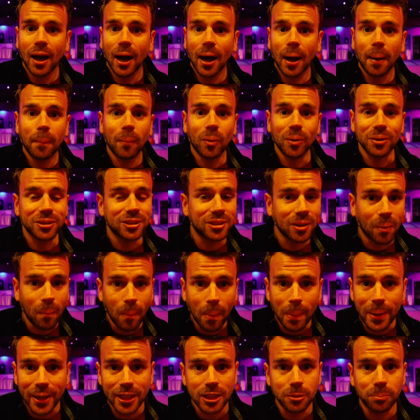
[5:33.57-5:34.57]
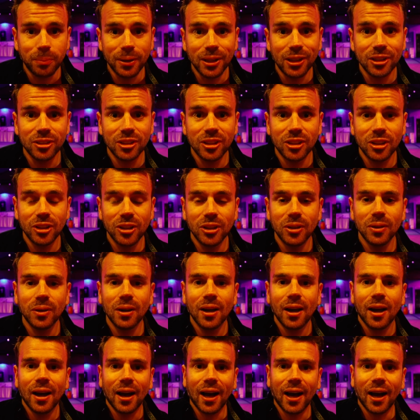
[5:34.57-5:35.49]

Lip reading: or someone that's bigger than you,